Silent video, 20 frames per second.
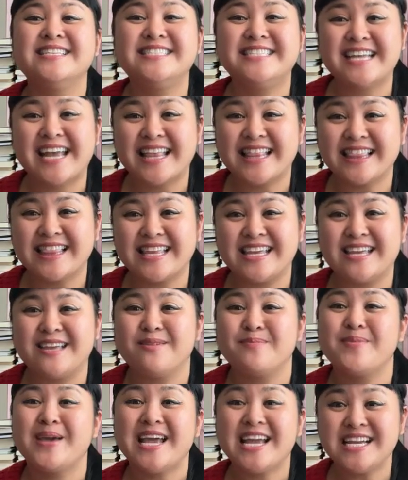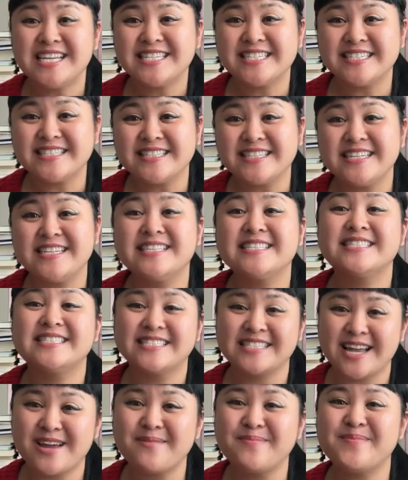gently, patiently,
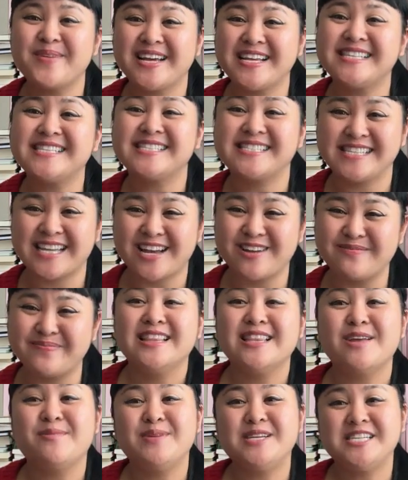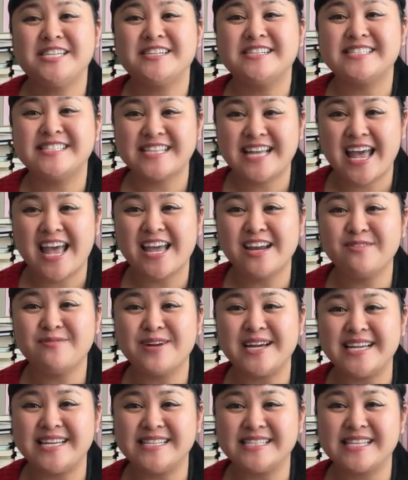step by step. Let me share 10
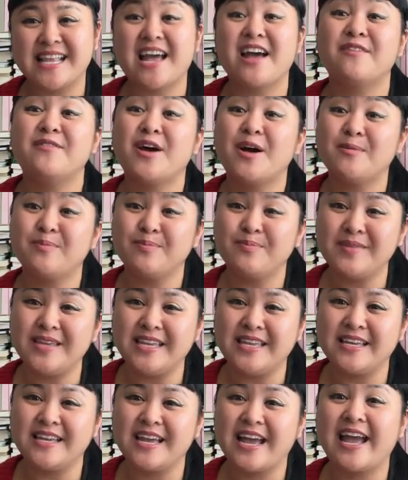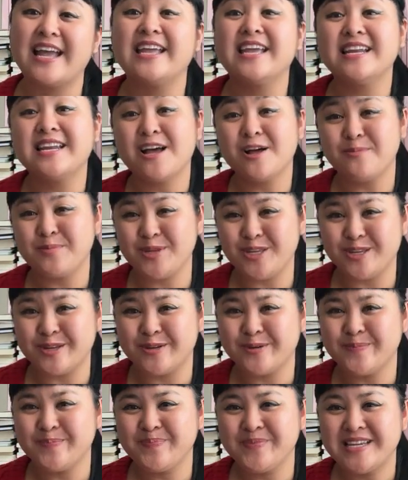ways that have helped me and can help
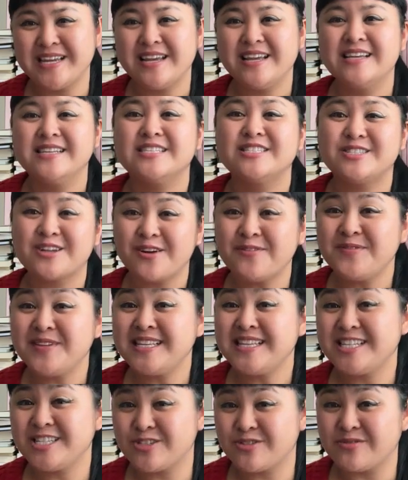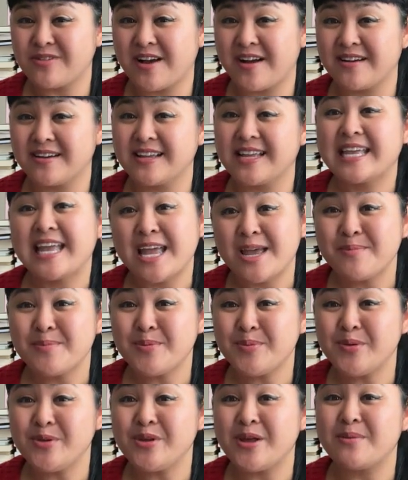you start feeling strong,
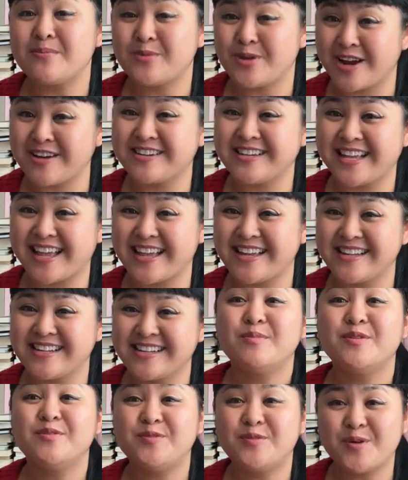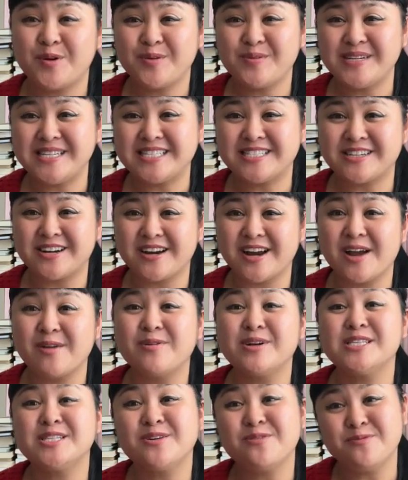capable, and proud again. Before we start, I
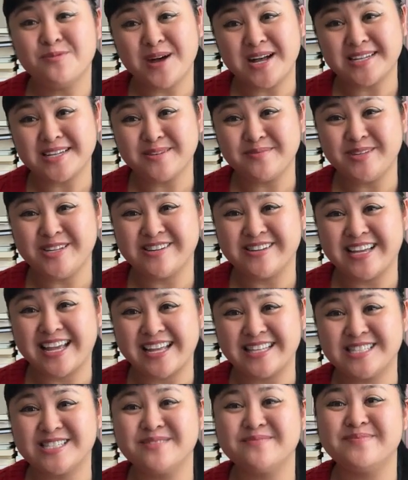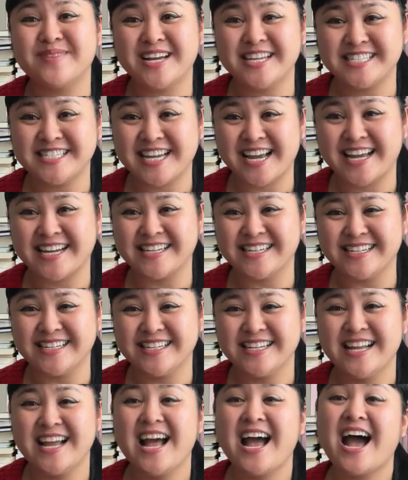want to welcome you again to my channel.
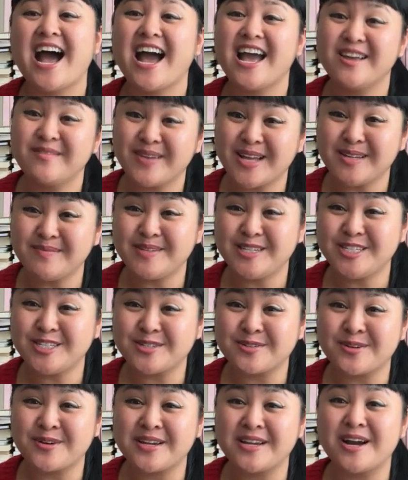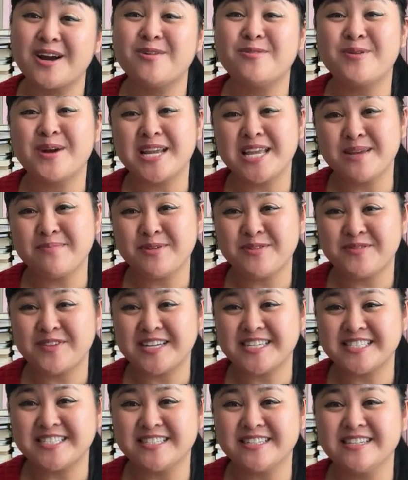I am Elma Joy, a working
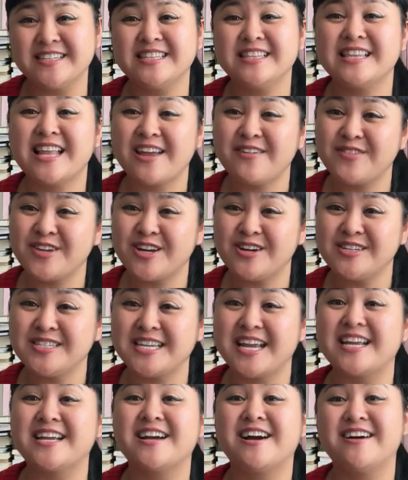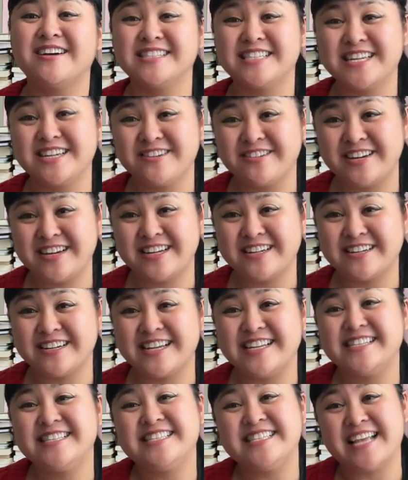professional, life coach, and content creator
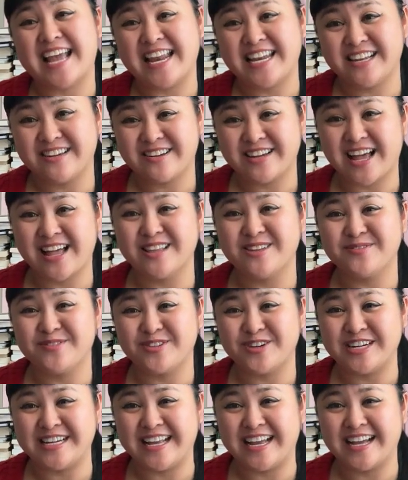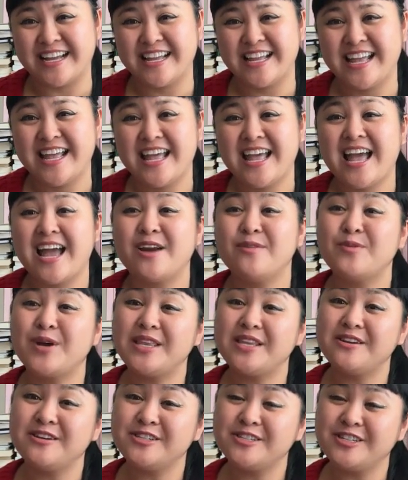in San Diego, California. And whether
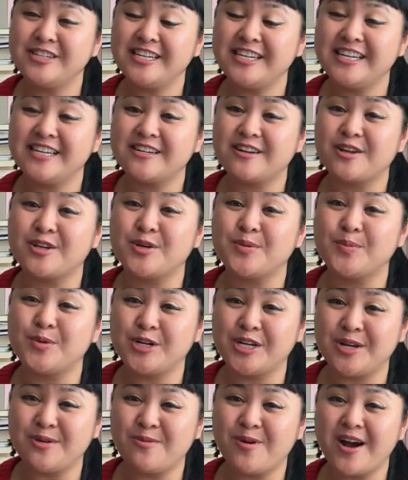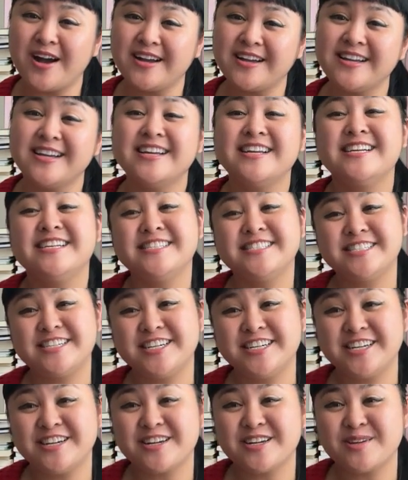you're tuning in on your morning walk,
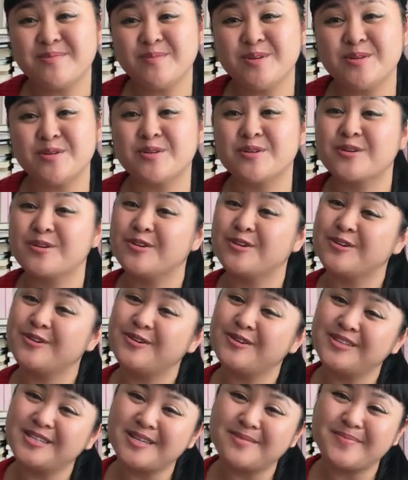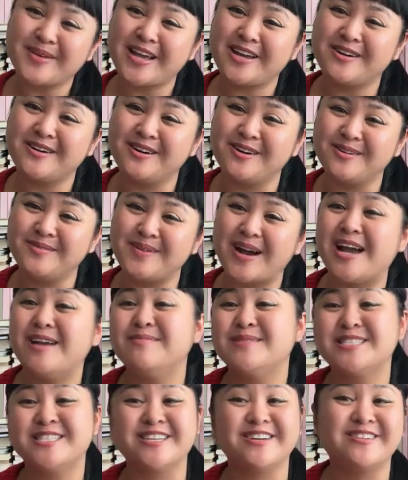during your commute, or curled up at home, I'm
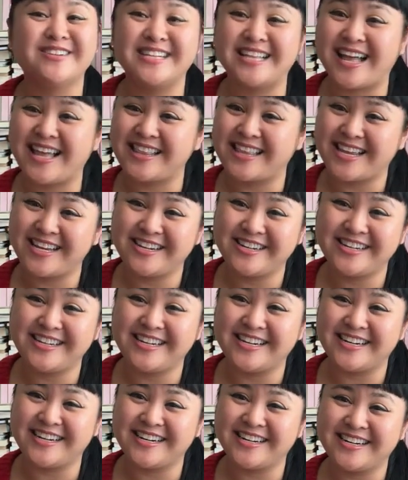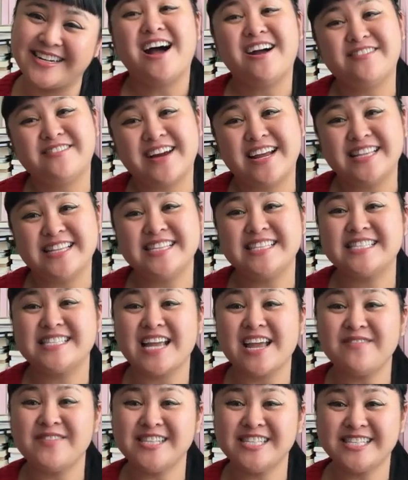so glad that you're here. All right, let's
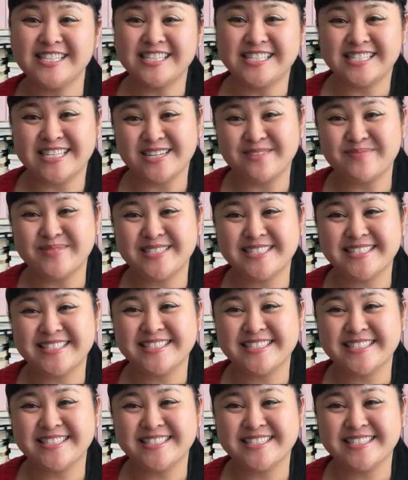dive into the tips.